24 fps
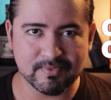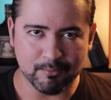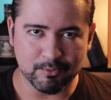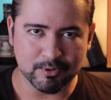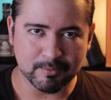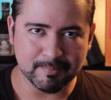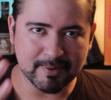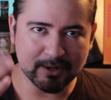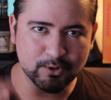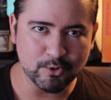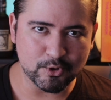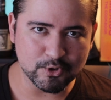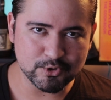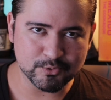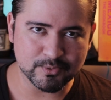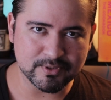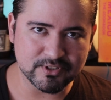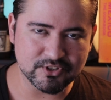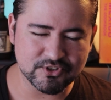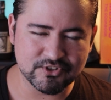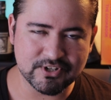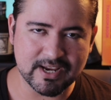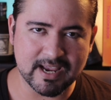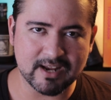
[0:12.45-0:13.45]
And one of my goals with
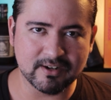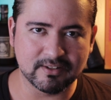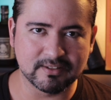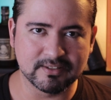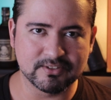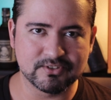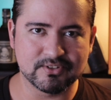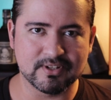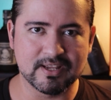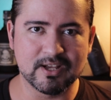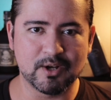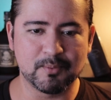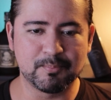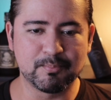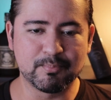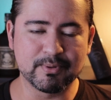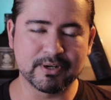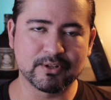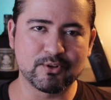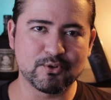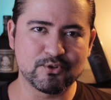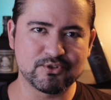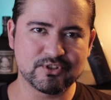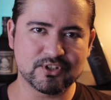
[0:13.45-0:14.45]
this channel is to help
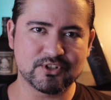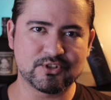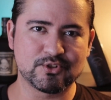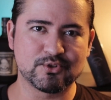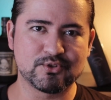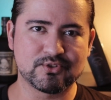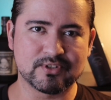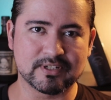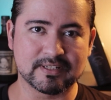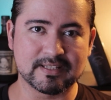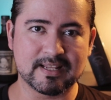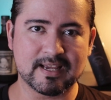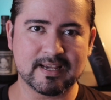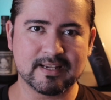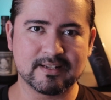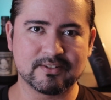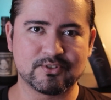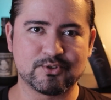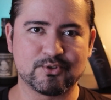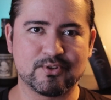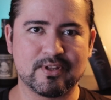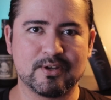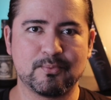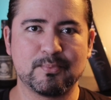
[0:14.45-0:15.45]
bring those issues to
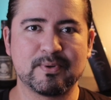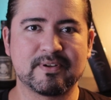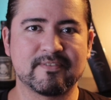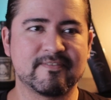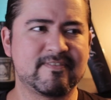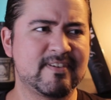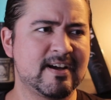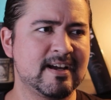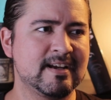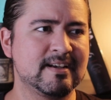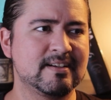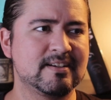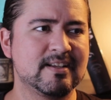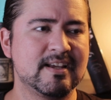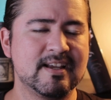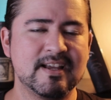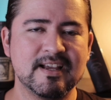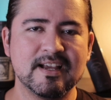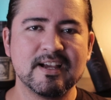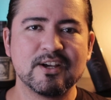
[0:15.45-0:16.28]
light so that we can find